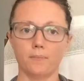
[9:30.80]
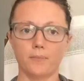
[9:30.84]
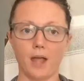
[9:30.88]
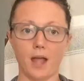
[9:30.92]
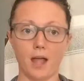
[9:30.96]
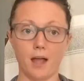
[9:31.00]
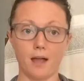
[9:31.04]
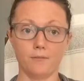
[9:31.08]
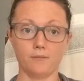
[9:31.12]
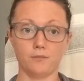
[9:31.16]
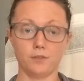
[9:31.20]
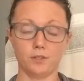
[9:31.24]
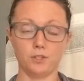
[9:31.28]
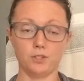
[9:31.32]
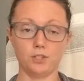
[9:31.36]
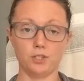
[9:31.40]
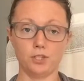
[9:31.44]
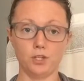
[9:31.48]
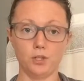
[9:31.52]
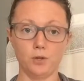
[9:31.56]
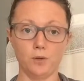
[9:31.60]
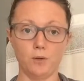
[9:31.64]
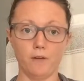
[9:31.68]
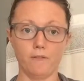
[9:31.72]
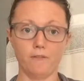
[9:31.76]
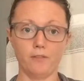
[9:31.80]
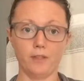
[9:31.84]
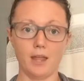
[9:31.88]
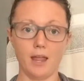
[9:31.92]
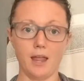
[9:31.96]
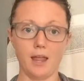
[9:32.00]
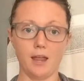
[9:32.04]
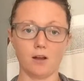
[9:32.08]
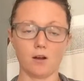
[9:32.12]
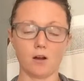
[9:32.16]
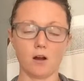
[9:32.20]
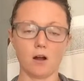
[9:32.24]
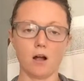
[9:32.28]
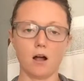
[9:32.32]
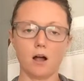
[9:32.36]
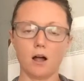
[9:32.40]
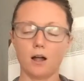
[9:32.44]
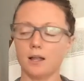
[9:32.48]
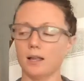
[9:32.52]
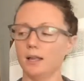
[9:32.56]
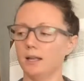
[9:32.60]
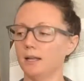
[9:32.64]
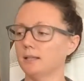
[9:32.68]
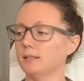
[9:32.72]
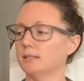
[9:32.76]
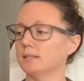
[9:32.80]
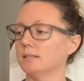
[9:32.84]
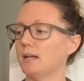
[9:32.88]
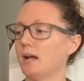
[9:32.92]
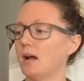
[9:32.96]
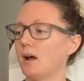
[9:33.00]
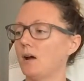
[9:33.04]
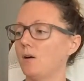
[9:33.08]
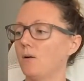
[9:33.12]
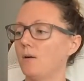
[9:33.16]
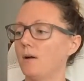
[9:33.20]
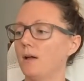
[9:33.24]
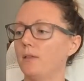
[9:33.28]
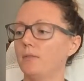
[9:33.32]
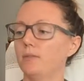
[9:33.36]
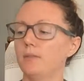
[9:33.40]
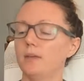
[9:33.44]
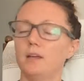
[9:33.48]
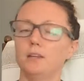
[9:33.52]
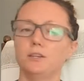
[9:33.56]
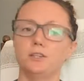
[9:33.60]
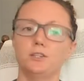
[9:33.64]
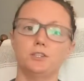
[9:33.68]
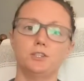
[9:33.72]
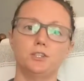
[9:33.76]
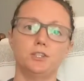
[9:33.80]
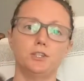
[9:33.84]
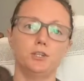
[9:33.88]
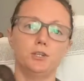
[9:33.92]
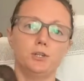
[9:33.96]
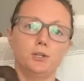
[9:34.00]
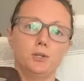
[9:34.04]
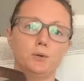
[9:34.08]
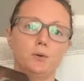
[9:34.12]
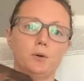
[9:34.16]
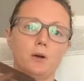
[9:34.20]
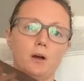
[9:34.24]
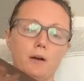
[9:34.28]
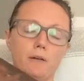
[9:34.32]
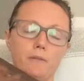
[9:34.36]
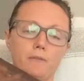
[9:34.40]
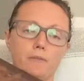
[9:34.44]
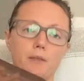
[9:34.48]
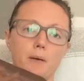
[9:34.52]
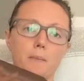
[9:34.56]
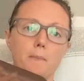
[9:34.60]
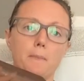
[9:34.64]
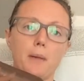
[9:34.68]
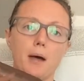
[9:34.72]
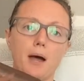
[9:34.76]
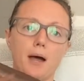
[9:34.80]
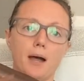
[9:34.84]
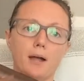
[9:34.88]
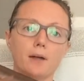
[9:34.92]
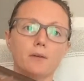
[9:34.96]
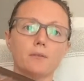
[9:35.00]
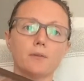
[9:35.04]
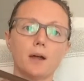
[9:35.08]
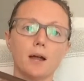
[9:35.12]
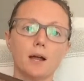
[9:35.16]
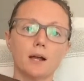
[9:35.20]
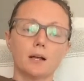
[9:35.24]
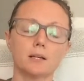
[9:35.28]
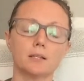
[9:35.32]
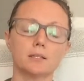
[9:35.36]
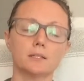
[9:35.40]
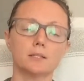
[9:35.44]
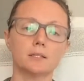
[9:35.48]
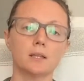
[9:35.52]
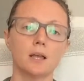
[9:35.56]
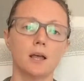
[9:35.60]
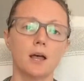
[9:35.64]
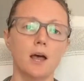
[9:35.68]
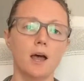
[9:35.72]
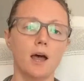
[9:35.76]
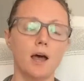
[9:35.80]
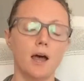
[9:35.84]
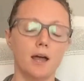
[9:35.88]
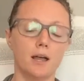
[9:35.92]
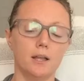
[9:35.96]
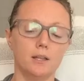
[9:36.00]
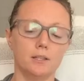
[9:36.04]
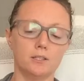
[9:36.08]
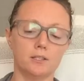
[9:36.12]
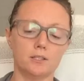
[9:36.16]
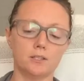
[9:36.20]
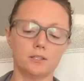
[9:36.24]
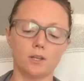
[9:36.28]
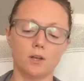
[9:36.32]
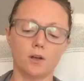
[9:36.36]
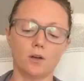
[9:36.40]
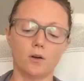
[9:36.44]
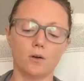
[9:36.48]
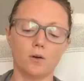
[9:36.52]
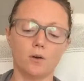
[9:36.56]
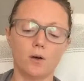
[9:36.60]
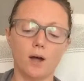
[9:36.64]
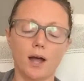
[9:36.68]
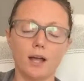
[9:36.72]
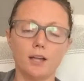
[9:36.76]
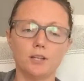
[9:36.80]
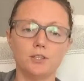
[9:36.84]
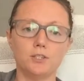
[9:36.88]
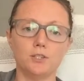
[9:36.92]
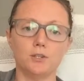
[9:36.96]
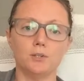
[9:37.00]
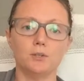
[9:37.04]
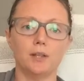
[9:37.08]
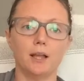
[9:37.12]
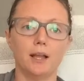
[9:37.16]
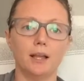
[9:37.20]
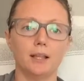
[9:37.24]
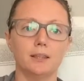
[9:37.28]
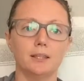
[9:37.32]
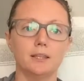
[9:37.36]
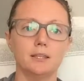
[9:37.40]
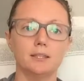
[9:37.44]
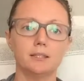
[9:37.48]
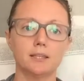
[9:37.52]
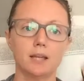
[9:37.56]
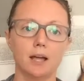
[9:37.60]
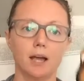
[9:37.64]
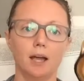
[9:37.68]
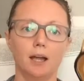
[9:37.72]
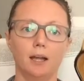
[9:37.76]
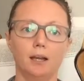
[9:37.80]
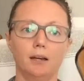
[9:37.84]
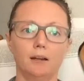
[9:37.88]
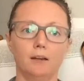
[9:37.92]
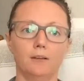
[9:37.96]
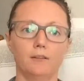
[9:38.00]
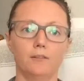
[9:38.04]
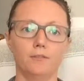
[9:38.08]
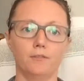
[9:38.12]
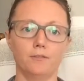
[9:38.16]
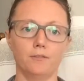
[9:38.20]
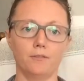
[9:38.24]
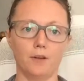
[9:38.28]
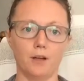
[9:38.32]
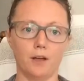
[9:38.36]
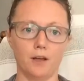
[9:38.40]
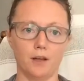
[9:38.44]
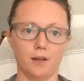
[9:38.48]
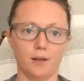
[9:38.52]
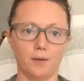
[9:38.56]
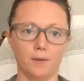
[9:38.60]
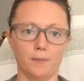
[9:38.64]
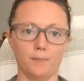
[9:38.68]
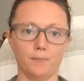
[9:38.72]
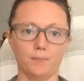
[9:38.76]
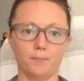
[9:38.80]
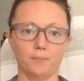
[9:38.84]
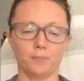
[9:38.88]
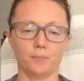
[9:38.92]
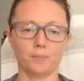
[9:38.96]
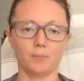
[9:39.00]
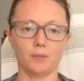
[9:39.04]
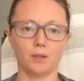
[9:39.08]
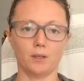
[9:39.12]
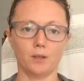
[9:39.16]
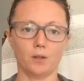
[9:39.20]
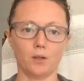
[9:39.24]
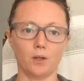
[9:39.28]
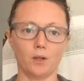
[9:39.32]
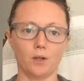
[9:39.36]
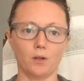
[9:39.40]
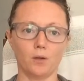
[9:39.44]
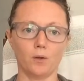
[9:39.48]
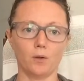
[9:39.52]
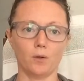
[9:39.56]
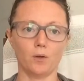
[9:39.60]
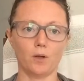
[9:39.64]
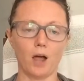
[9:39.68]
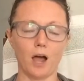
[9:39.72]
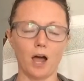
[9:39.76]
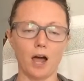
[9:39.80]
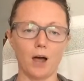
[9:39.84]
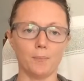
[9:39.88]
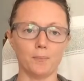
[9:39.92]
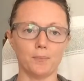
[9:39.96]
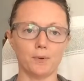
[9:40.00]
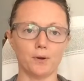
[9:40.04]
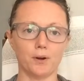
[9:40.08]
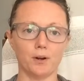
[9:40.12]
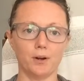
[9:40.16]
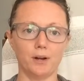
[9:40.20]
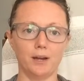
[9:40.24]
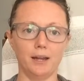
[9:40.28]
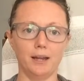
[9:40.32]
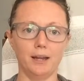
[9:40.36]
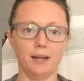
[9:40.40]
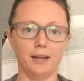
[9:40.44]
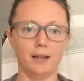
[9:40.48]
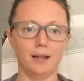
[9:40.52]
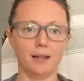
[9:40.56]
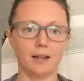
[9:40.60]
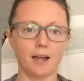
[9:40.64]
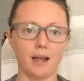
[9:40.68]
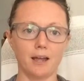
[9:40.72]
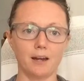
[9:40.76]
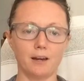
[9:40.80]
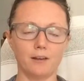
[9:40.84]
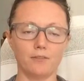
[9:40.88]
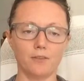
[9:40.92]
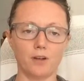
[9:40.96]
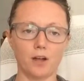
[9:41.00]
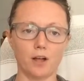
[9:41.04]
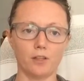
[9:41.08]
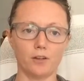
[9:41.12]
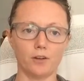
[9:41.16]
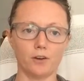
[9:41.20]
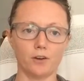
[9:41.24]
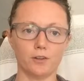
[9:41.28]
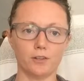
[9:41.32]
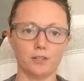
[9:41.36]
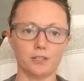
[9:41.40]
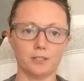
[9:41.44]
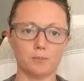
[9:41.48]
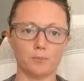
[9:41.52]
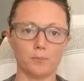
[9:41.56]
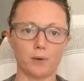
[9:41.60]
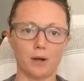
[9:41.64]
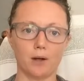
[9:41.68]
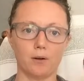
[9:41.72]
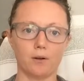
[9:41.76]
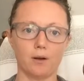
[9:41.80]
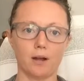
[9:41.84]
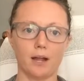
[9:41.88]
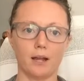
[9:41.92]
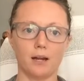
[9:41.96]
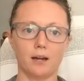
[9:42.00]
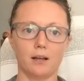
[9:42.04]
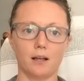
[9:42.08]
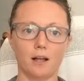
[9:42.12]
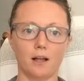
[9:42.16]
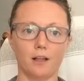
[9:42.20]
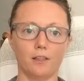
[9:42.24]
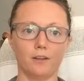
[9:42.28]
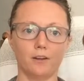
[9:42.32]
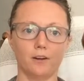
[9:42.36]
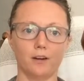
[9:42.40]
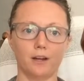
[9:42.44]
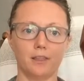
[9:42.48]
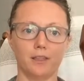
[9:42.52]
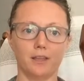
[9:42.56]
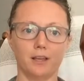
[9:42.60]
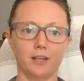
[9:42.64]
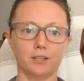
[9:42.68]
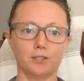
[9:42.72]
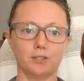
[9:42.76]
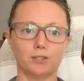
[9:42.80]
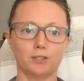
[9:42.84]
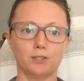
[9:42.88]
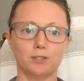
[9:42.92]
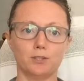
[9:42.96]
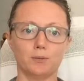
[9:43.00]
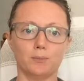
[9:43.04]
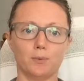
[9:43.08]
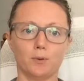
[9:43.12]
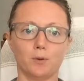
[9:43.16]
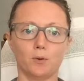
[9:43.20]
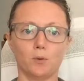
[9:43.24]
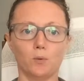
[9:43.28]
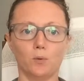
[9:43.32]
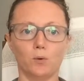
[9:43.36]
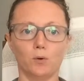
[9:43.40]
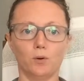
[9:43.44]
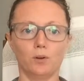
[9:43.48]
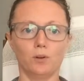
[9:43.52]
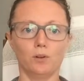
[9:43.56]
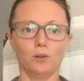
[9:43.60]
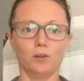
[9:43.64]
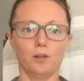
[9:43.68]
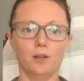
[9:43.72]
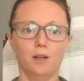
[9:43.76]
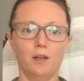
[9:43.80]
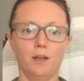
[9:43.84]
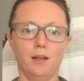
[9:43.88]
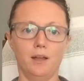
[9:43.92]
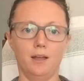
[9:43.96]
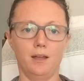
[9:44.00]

have the 2 of the Anchor Hawkings now, and then 2 of the Pyrex. And so I do like this kind of coppery kind of color, or this brown kind of color. I think it's super cool,